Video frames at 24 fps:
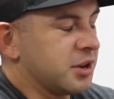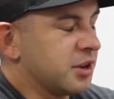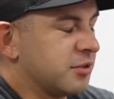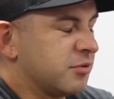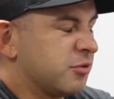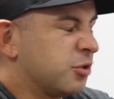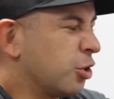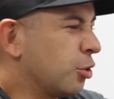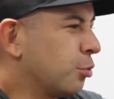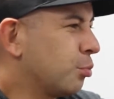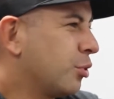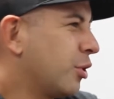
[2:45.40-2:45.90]

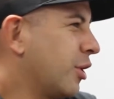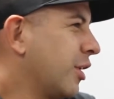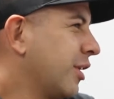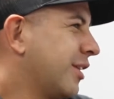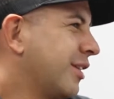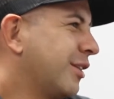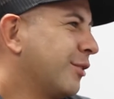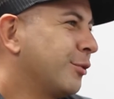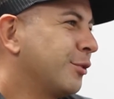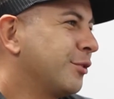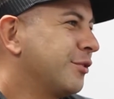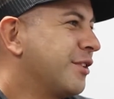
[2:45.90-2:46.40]
dirt
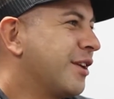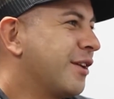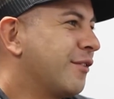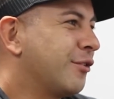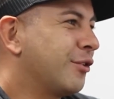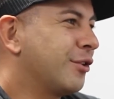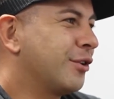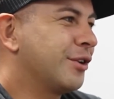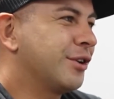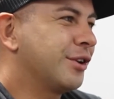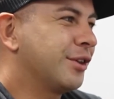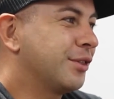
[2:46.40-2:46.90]
biking was
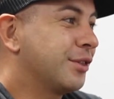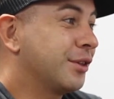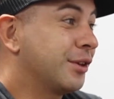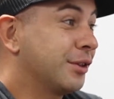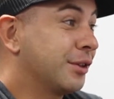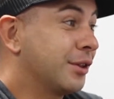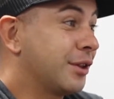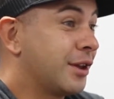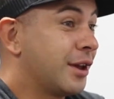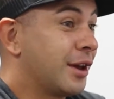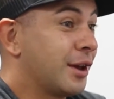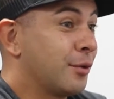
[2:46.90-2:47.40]
never anything
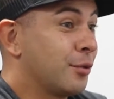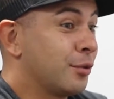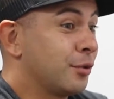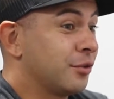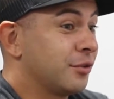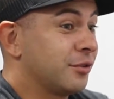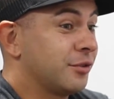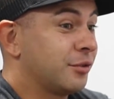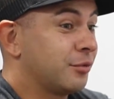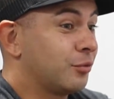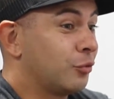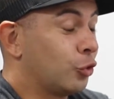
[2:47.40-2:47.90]
that I
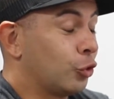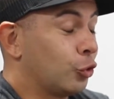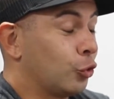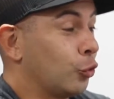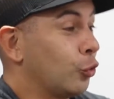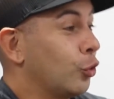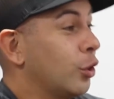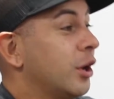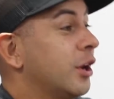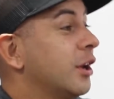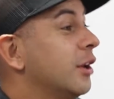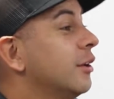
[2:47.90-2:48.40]
was
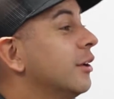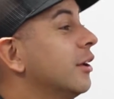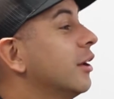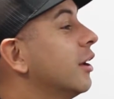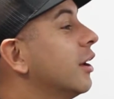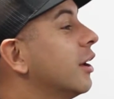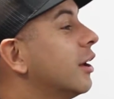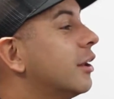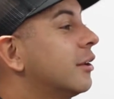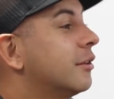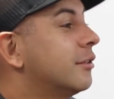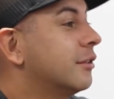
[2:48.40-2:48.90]
great
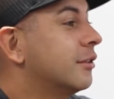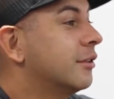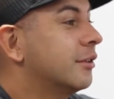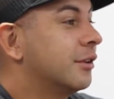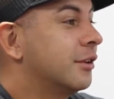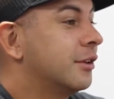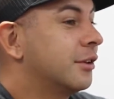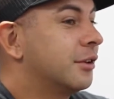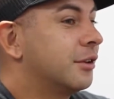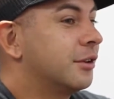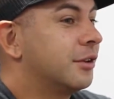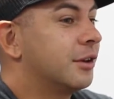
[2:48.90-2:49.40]
at,
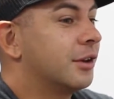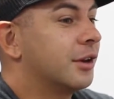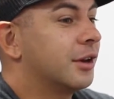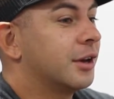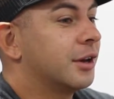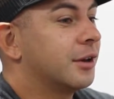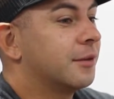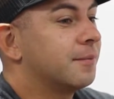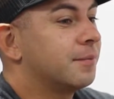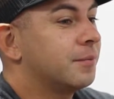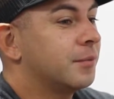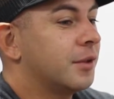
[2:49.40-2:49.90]
and
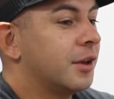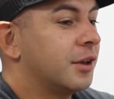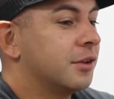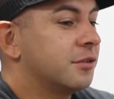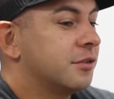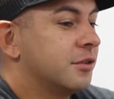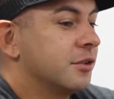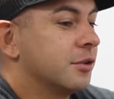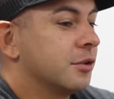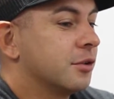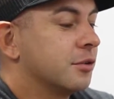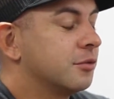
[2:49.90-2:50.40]
I
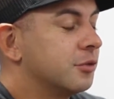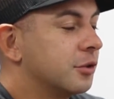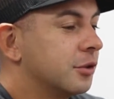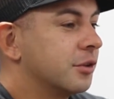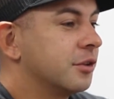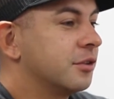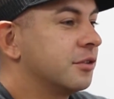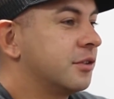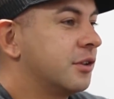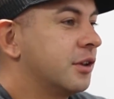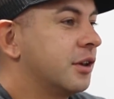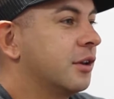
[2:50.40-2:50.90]
still, to
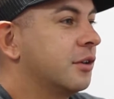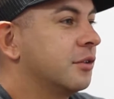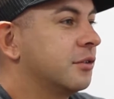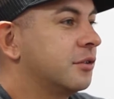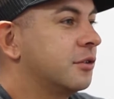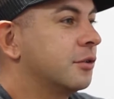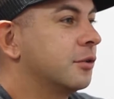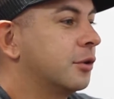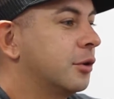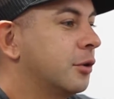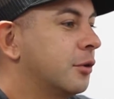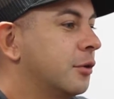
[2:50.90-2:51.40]
this day, I'll
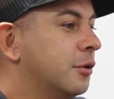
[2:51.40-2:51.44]
still go